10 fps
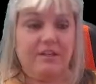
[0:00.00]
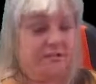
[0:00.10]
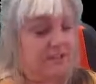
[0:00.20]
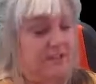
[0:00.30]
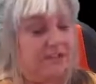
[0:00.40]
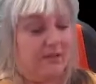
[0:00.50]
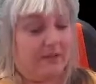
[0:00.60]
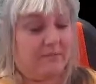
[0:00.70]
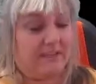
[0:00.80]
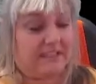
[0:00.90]
So actually,
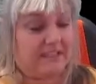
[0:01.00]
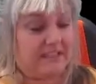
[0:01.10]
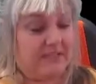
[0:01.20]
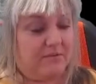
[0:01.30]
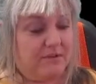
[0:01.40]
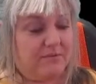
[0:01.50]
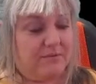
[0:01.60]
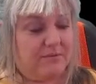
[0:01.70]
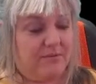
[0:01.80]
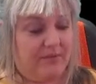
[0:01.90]
while I'm at it, I'm going to
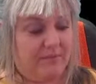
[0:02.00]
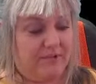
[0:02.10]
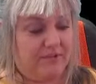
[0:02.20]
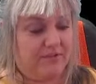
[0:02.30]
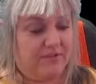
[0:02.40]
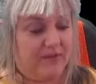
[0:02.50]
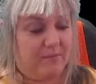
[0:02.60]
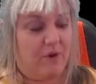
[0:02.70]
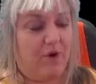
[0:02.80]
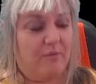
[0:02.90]
put that picture of
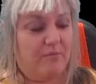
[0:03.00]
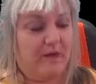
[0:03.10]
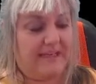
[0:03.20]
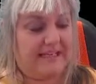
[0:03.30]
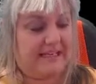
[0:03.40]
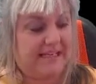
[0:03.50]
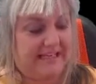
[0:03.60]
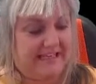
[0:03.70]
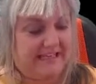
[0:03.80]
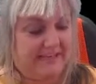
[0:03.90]
them on my
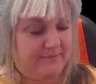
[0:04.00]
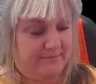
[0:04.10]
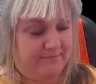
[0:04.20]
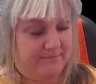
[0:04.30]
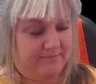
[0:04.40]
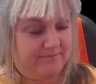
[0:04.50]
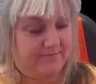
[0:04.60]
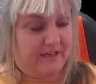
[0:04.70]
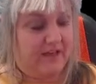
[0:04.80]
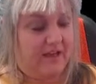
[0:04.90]
knee
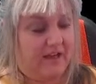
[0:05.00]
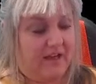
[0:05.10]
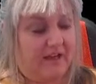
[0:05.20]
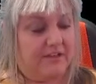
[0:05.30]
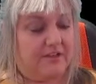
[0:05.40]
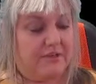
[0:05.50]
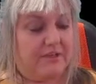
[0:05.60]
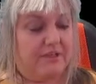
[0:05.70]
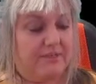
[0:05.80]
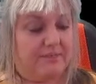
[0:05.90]
and
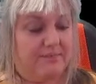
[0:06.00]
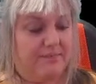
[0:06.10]
tweet.